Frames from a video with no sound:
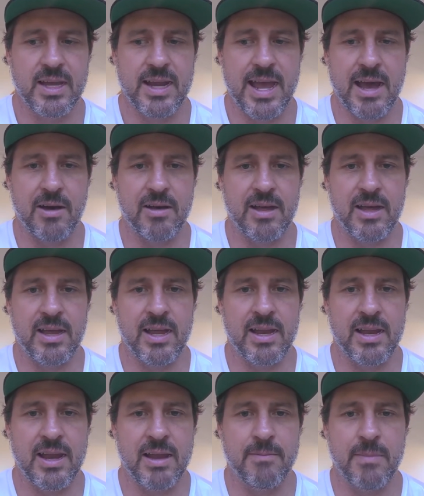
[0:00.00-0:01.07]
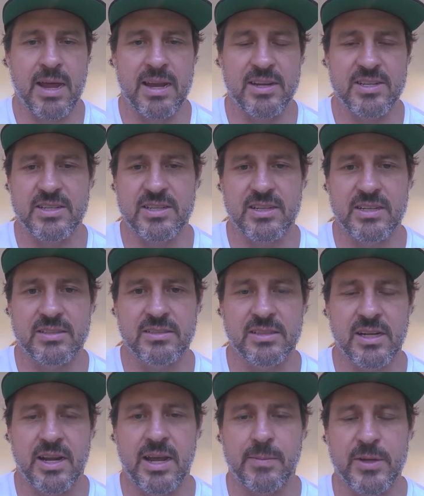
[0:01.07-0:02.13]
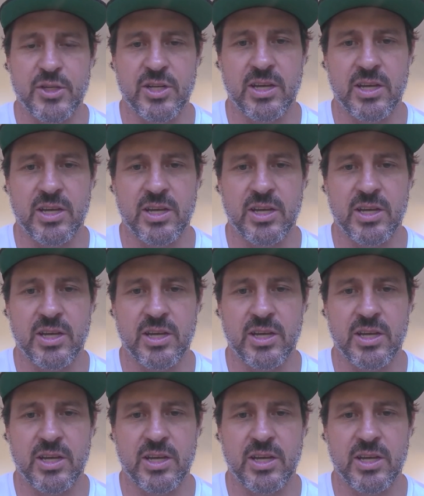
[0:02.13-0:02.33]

And manage how much